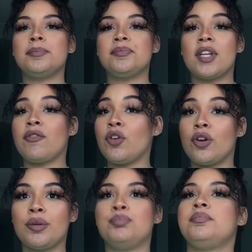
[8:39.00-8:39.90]
If
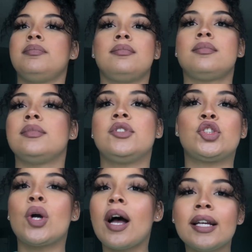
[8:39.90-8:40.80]
you're
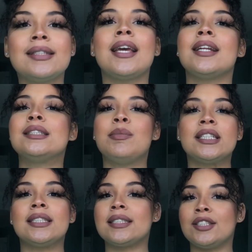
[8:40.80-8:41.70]
trying to get into
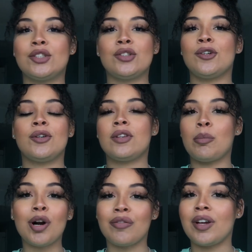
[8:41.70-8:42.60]
business, this is the
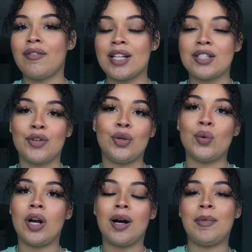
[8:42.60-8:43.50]
perfect events for you
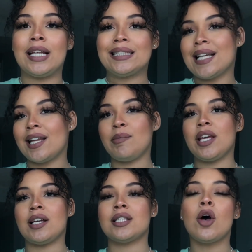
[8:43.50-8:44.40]
to come and attend,
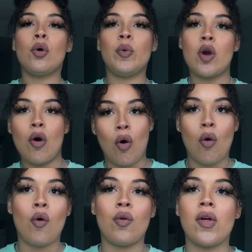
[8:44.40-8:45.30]
because we are
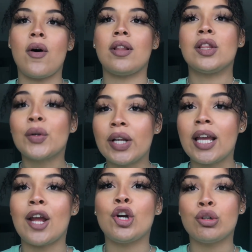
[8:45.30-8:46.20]
all learning
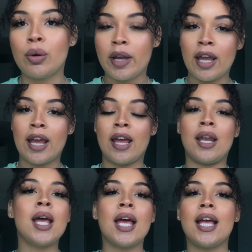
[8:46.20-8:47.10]
and growing,
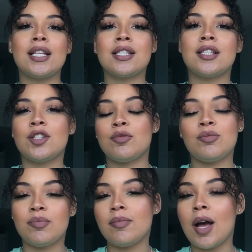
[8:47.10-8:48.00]
and it's
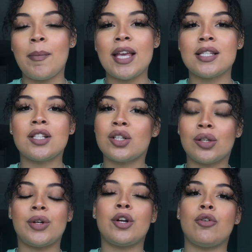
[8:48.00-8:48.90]
amazing to
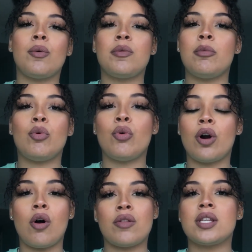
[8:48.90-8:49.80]
learn and grow with people who
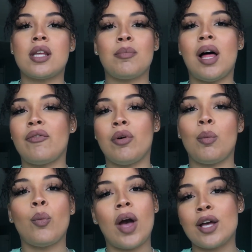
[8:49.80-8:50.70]
are on the same platform
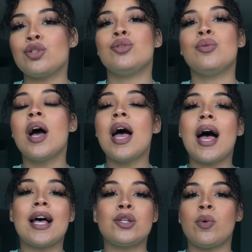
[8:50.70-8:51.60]
as you,
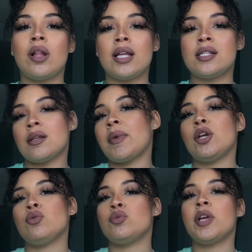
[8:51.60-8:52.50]
as well as somebody
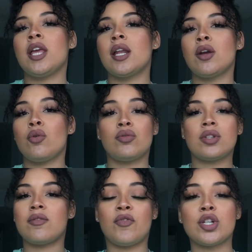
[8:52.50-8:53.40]
who's beginning
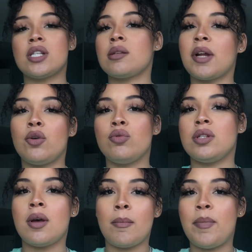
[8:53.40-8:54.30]
versus somebody
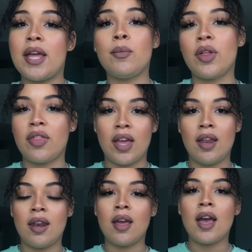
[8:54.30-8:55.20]
who's been
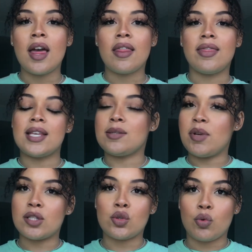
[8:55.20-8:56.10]
within this
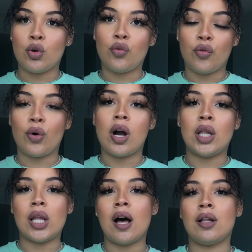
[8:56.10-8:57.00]
business world for a
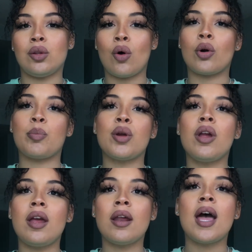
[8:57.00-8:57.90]
lot longer
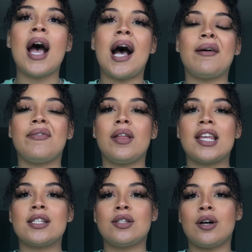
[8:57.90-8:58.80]
period. I feel
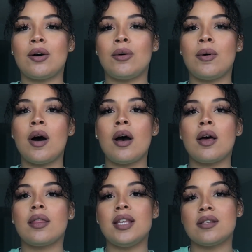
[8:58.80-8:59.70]
as though
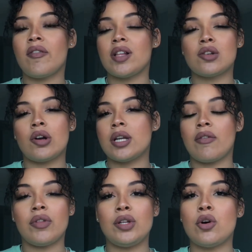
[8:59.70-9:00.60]
these events are
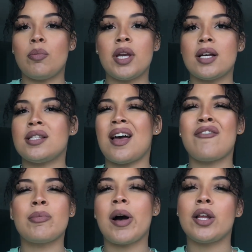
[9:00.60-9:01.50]
definitely dope, because
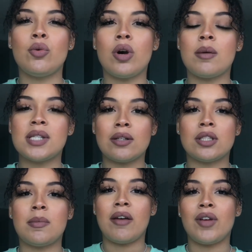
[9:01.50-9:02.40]
everybody who comes out to
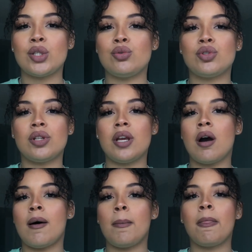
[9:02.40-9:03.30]
events usually,
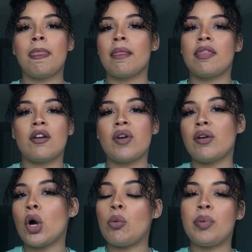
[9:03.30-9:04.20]
they're
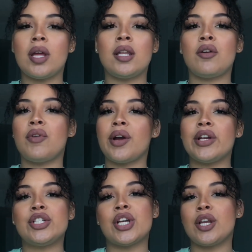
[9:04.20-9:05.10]
very open, they're
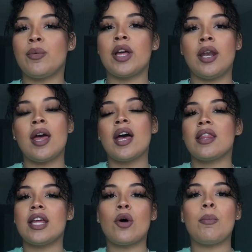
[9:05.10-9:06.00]
very genuine,
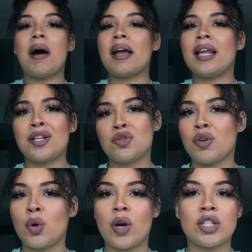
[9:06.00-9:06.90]
they don't mind
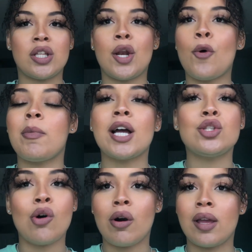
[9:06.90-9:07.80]
answering a question, they don't mind
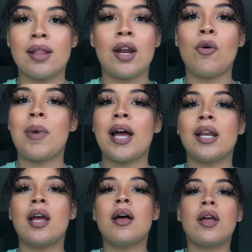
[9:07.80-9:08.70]
talking, they don't mind
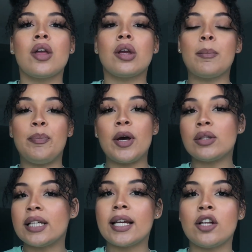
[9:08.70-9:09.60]

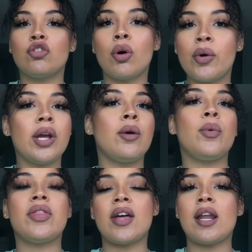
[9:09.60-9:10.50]
building and growing
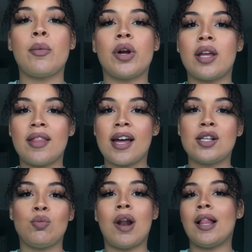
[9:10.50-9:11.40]
with that network, and that
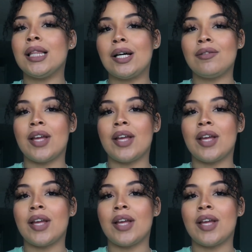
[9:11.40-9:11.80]
is what I love.